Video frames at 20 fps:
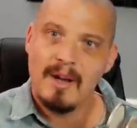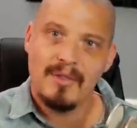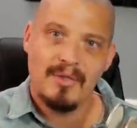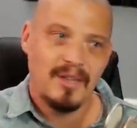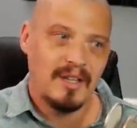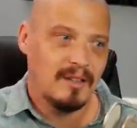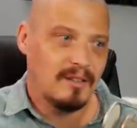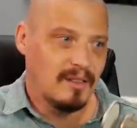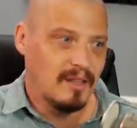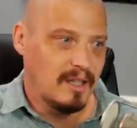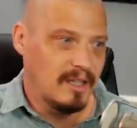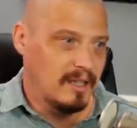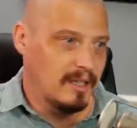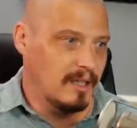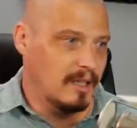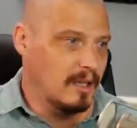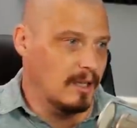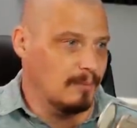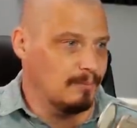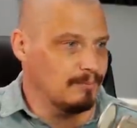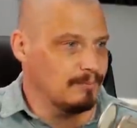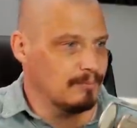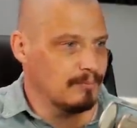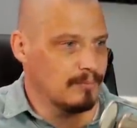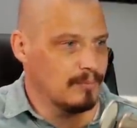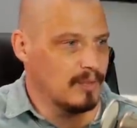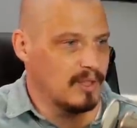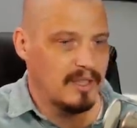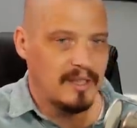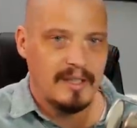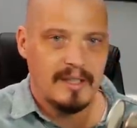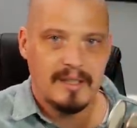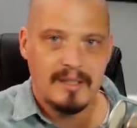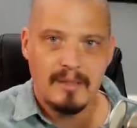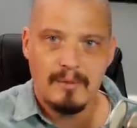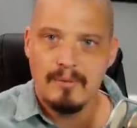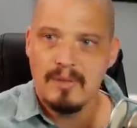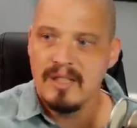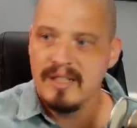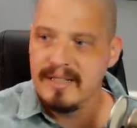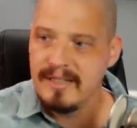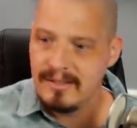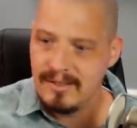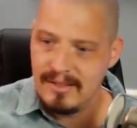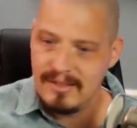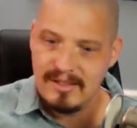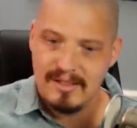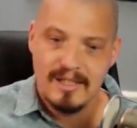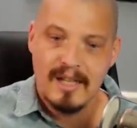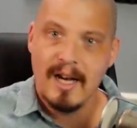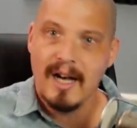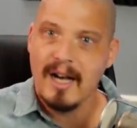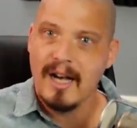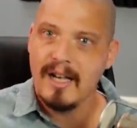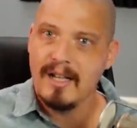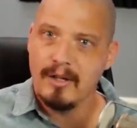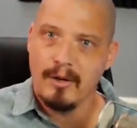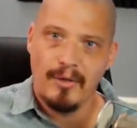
I think the end of Linux is nigh,